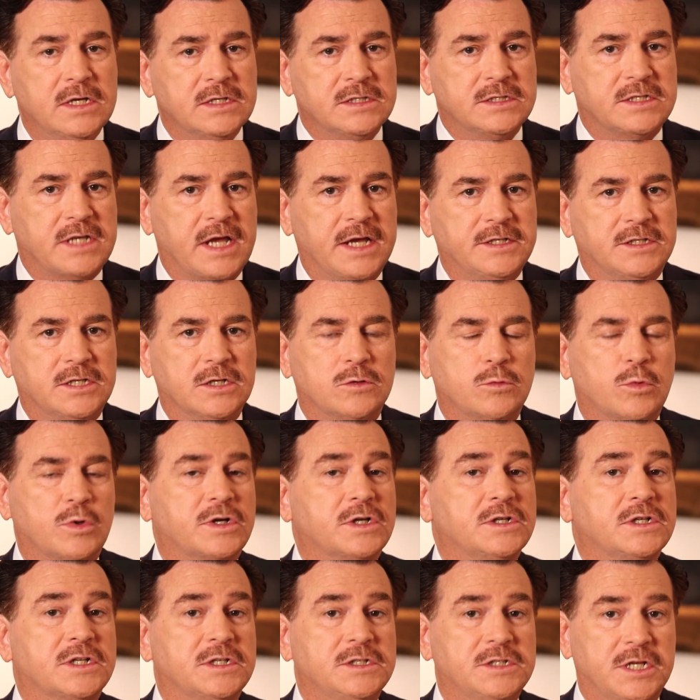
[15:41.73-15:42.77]
Stay tuned. We're
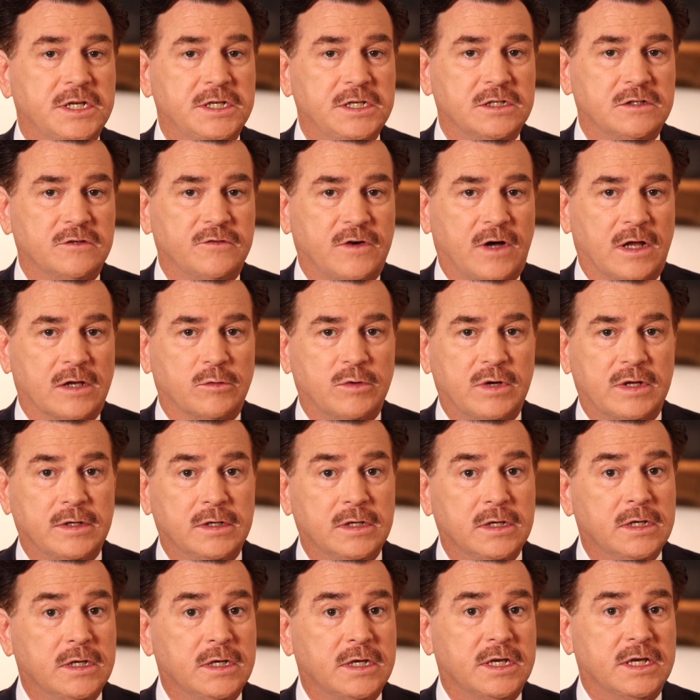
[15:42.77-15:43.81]
going to continue to follow it.
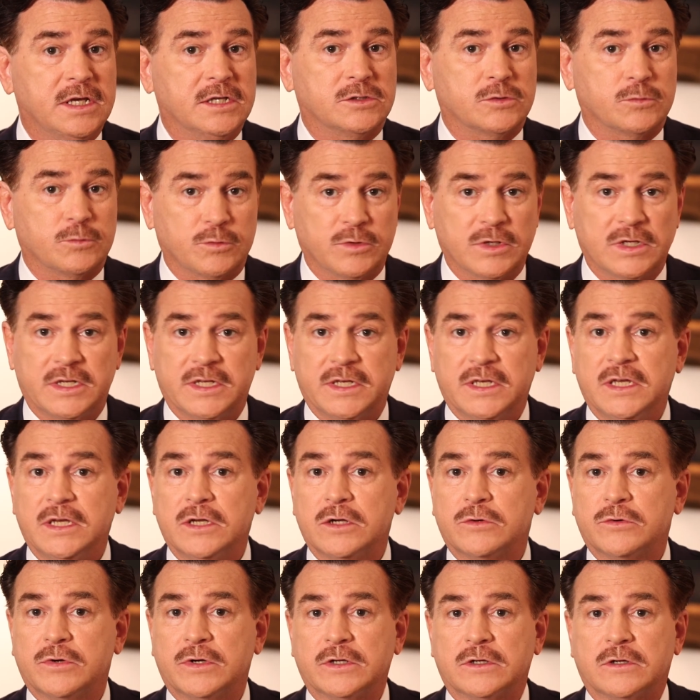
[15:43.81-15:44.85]
It's really
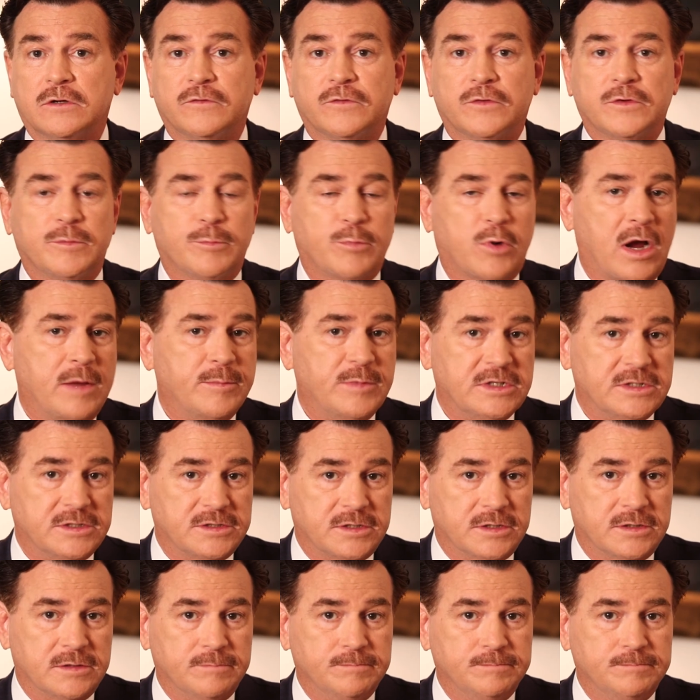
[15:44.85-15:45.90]
critical for the Prime
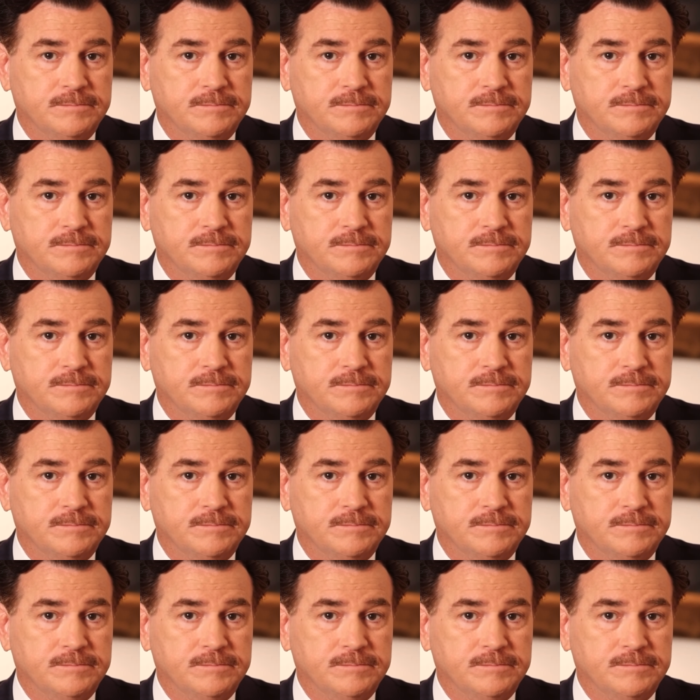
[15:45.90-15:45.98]
Minister.